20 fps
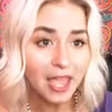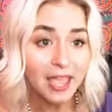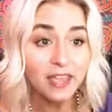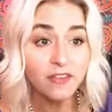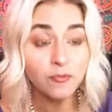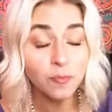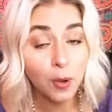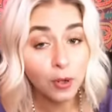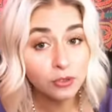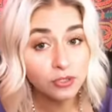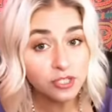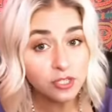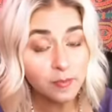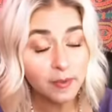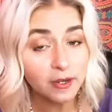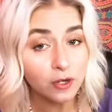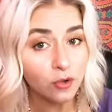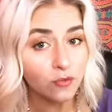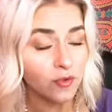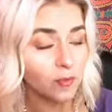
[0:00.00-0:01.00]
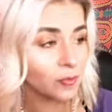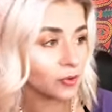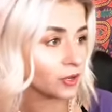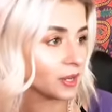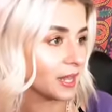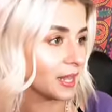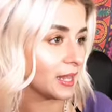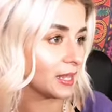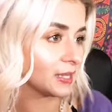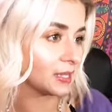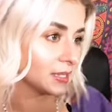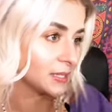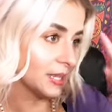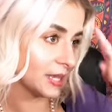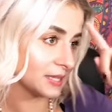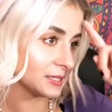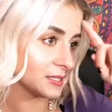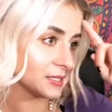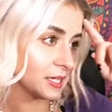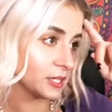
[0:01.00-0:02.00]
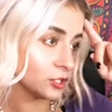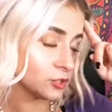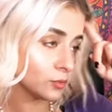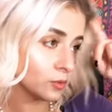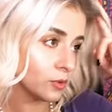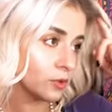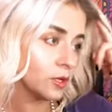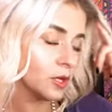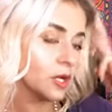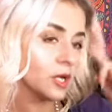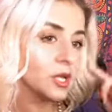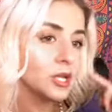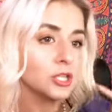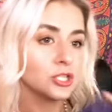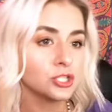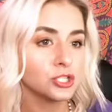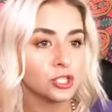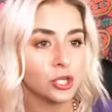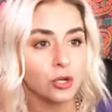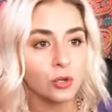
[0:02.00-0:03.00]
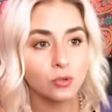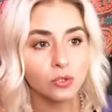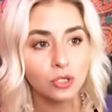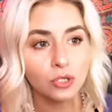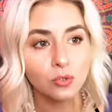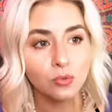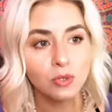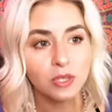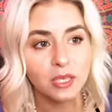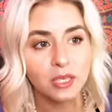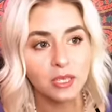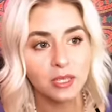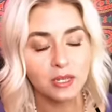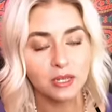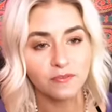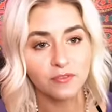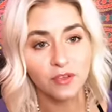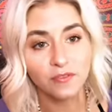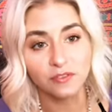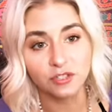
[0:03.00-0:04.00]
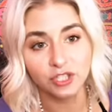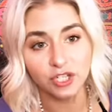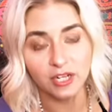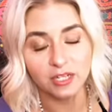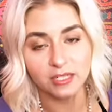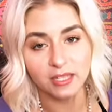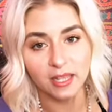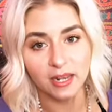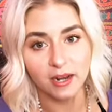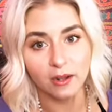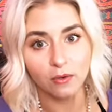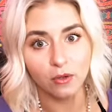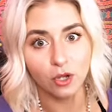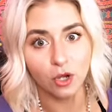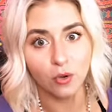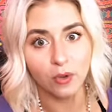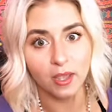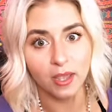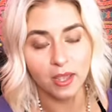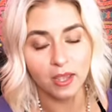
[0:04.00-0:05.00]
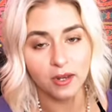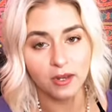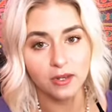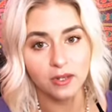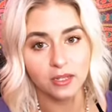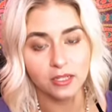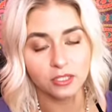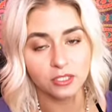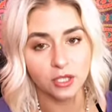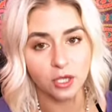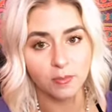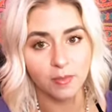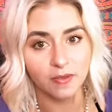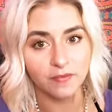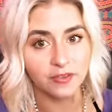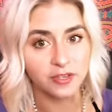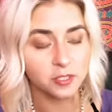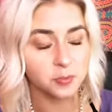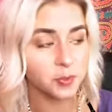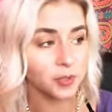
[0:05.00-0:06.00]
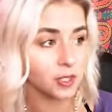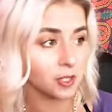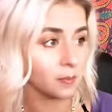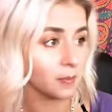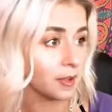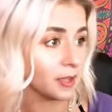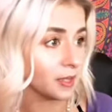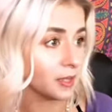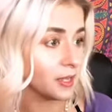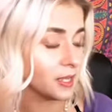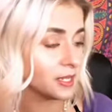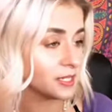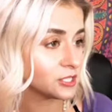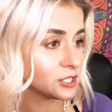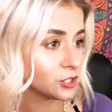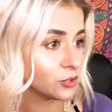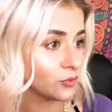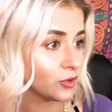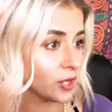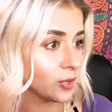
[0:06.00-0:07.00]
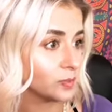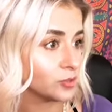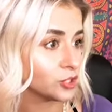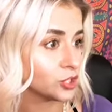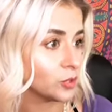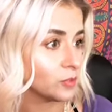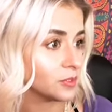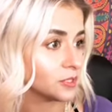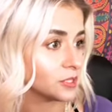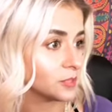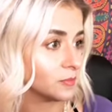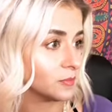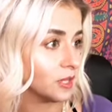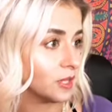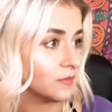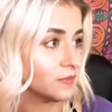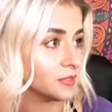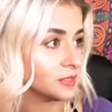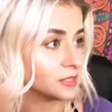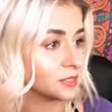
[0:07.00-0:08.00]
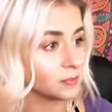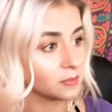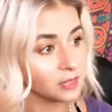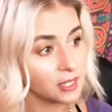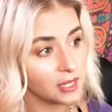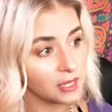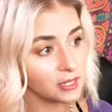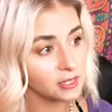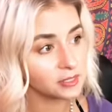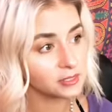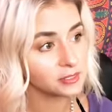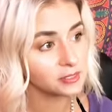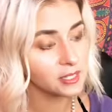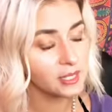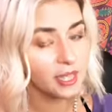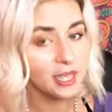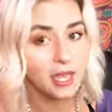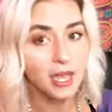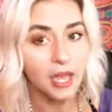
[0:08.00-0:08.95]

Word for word: I have posted my November class schedule, so you can, if you haven't checked that out, go ahead. It's on my Facebook and my Instagram. Show it some love and some likes.